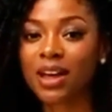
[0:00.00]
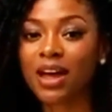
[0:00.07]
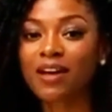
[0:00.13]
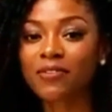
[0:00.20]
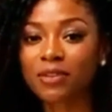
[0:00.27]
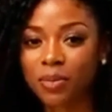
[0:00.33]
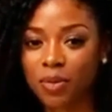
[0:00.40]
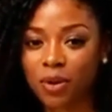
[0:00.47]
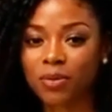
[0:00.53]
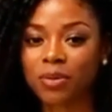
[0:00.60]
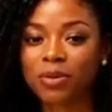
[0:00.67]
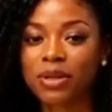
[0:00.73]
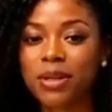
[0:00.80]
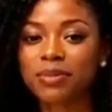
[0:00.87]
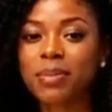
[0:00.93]
Every
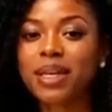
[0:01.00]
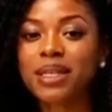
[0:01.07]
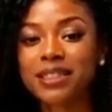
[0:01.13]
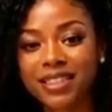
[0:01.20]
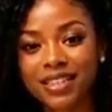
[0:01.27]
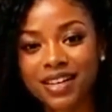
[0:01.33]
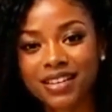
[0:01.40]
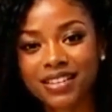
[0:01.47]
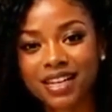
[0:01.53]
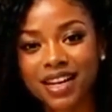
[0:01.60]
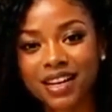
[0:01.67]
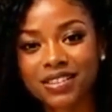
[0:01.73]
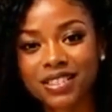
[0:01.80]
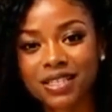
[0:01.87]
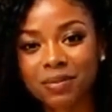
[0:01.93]
purple and pink cell
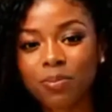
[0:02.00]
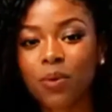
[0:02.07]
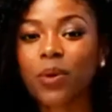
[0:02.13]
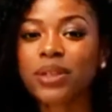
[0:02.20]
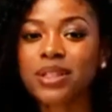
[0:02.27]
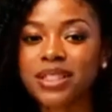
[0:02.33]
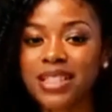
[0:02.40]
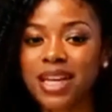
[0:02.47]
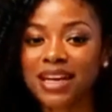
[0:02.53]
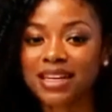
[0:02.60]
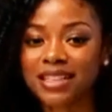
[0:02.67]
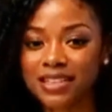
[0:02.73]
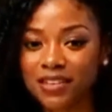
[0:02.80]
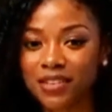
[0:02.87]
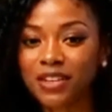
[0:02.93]
tells an important
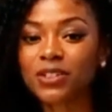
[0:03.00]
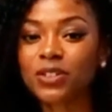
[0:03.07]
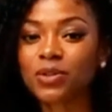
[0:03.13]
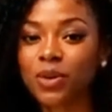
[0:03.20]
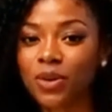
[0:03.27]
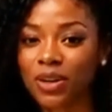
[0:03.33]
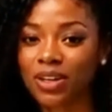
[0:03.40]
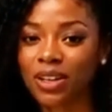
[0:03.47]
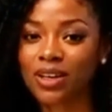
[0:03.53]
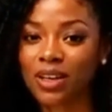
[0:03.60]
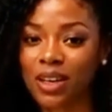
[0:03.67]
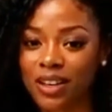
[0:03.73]
scientific story.